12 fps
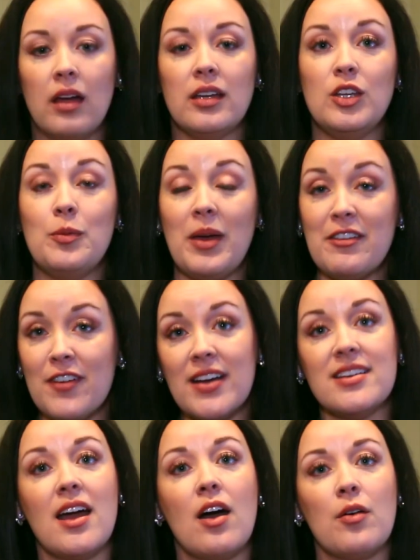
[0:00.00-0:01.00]
You may find
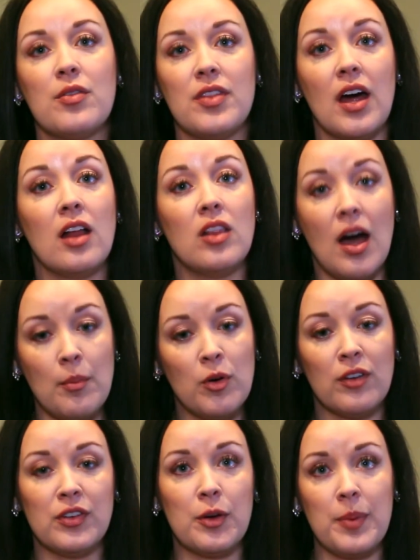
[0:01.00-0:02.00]
now that a lot more
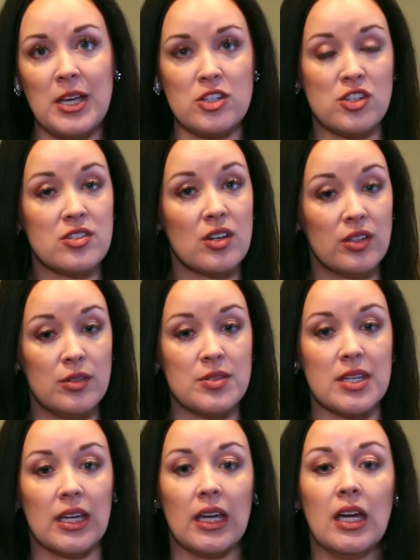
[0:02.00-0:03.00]
of your patients are
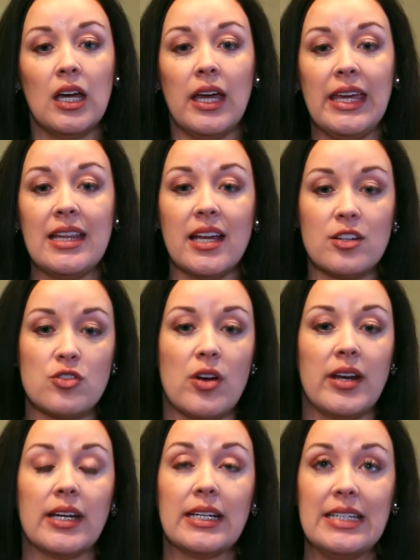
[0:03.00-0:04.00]
using
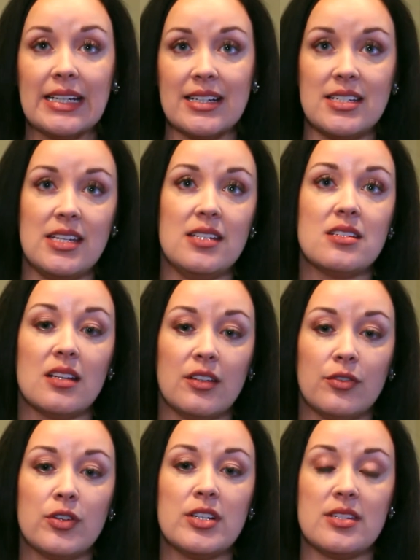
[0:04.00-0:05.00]
electronic nicotine
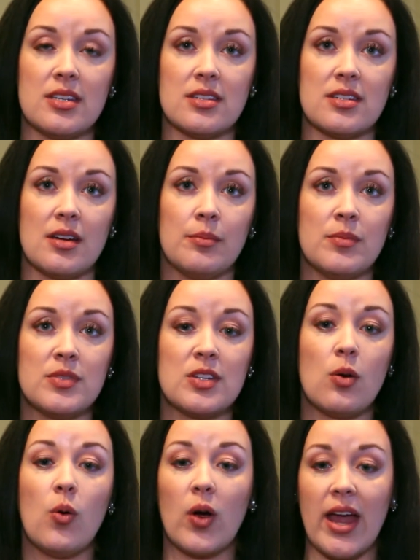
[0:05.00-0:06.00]
delivery systems,
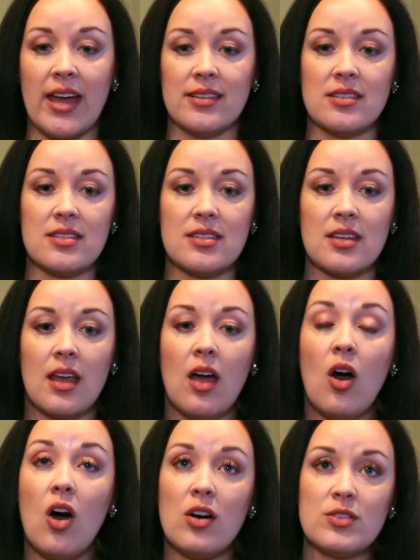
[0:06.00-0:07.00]
or ENDS,
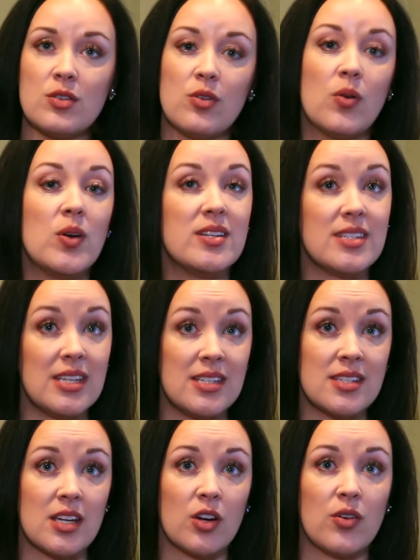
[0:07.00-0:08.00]
also known as
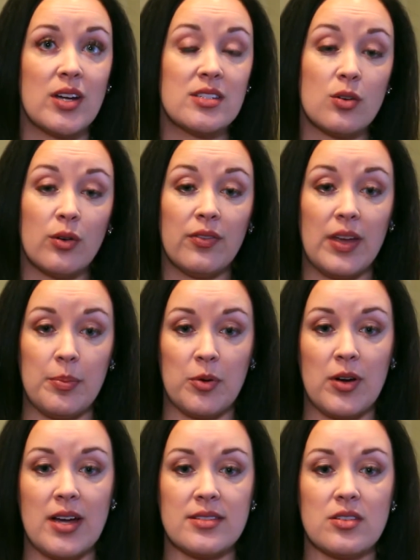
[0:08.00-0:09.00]
e-cigarettes or
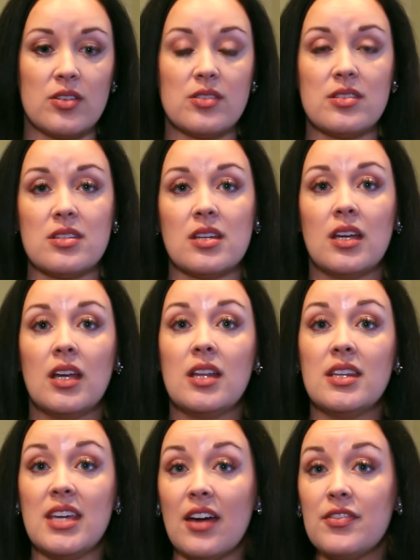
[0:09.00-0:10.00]
vaporizers.
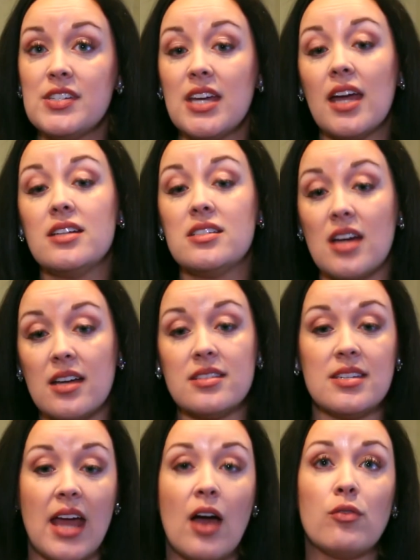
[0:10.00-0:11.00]
The FDA does
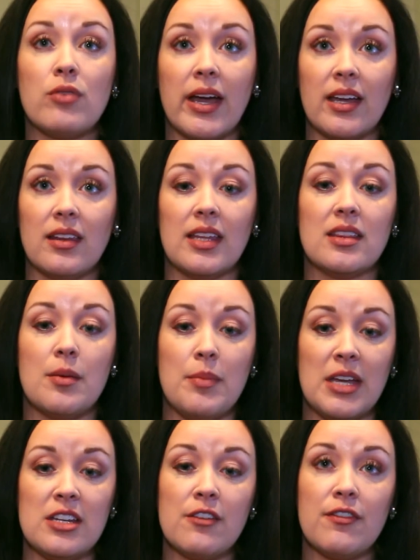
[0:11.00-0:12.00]
now regulate the
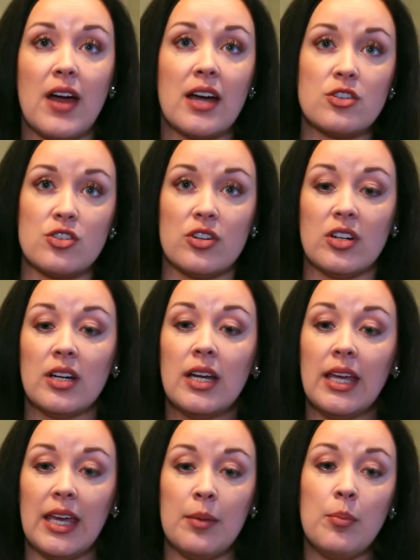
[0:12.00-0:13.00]
manufacture,
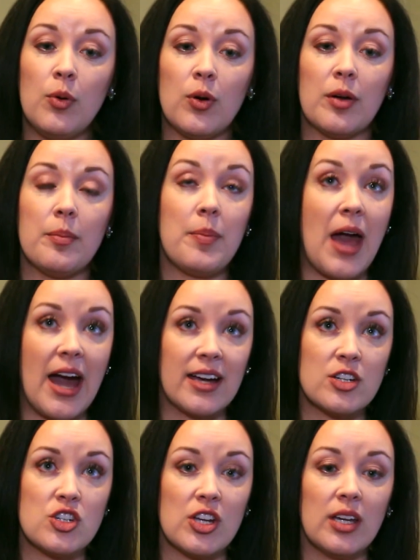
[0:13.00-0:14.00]
import,
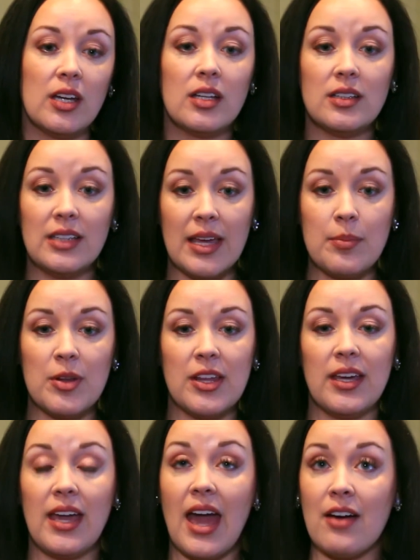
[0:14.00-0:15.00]
packaging,
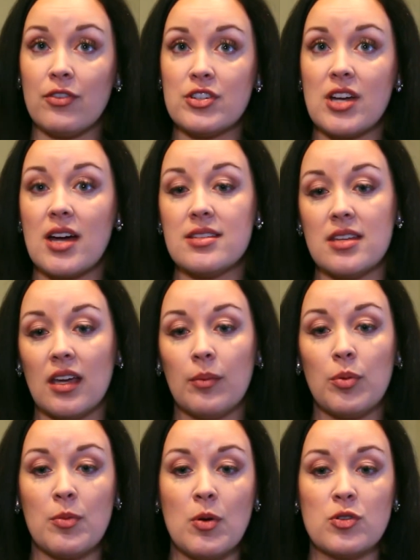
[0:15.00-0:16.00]
labeling, advertising,
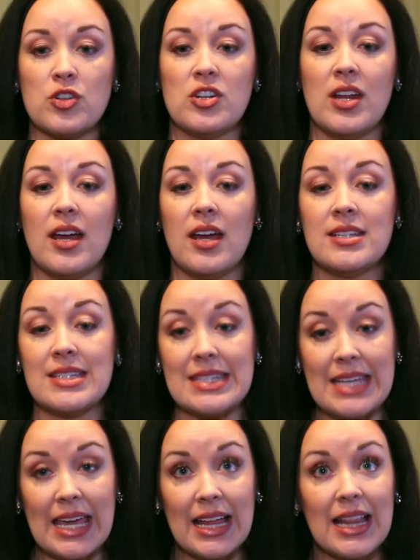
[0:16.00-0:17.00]
promotion,
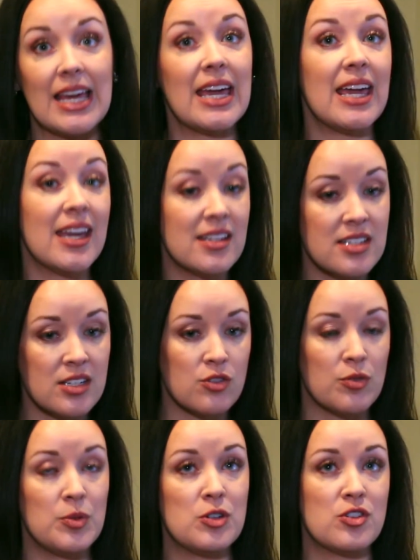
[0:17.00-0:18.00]
sale, and
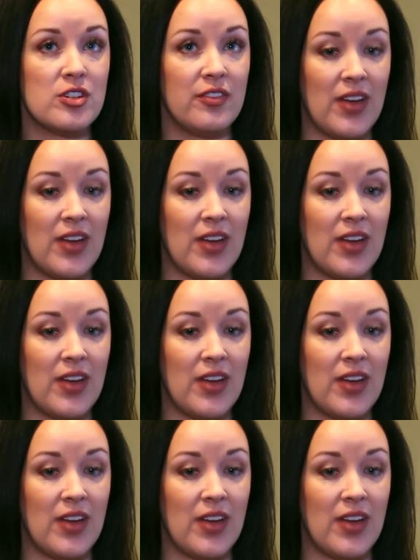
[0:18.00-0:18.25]
distribution of